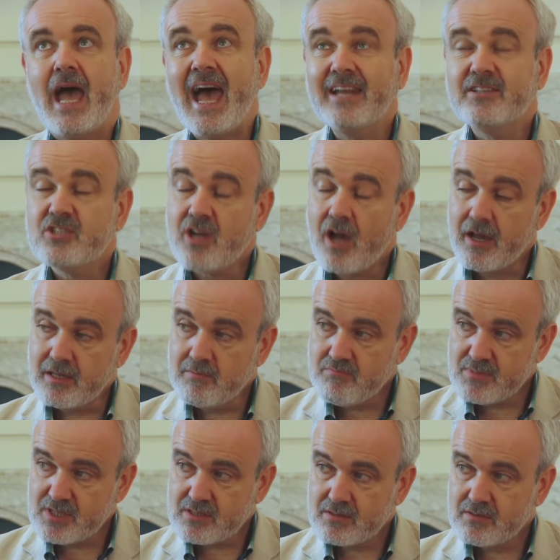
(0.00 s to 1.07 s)
at
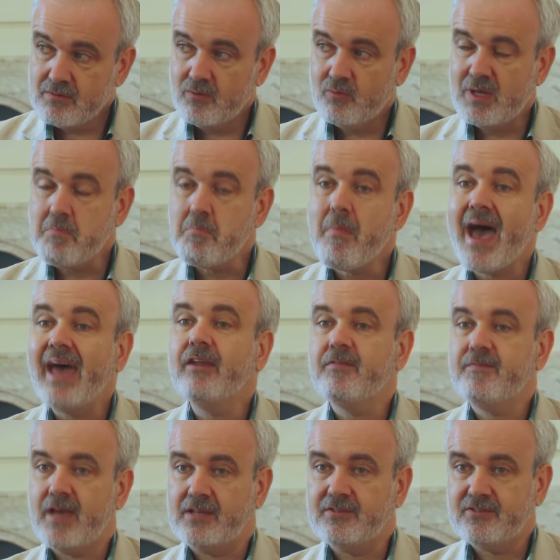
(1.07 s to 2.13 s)
times, we
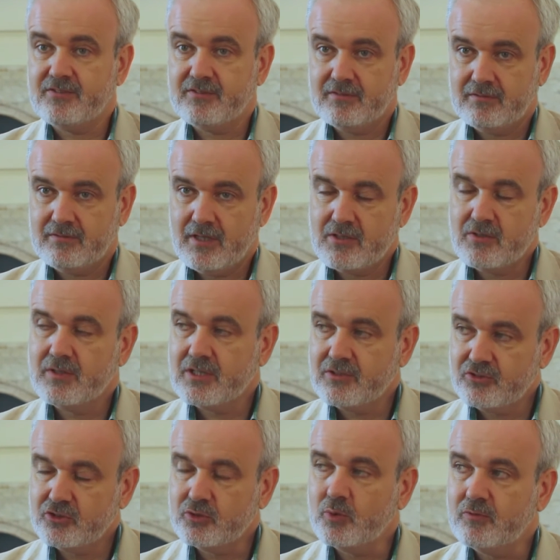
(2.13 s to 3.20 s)
manifest, I don't think
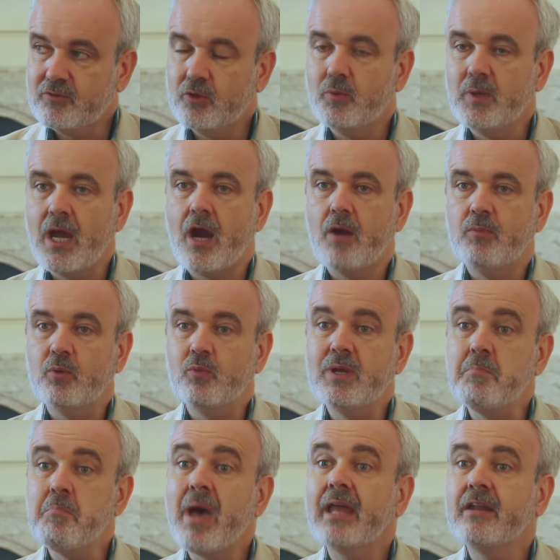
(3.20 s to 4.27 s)
it's true of who we are, but we
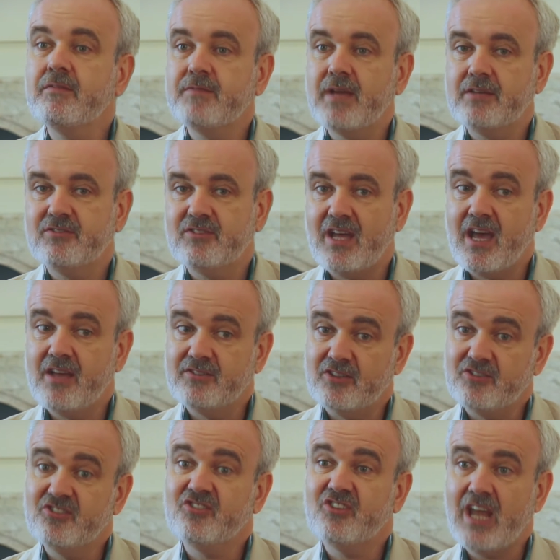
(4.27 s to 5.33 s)
manifest as a
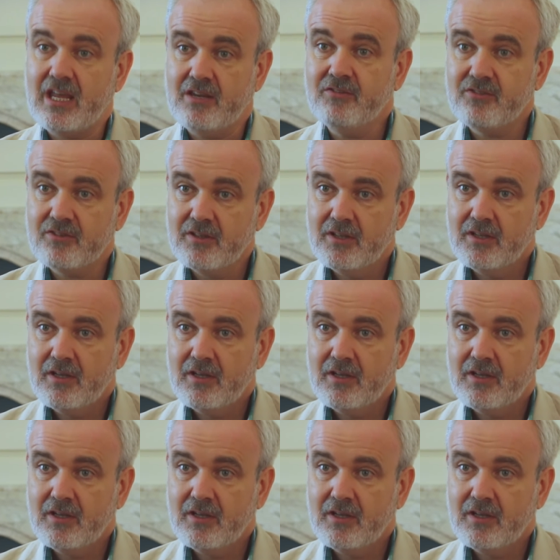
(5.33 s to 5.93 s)
state,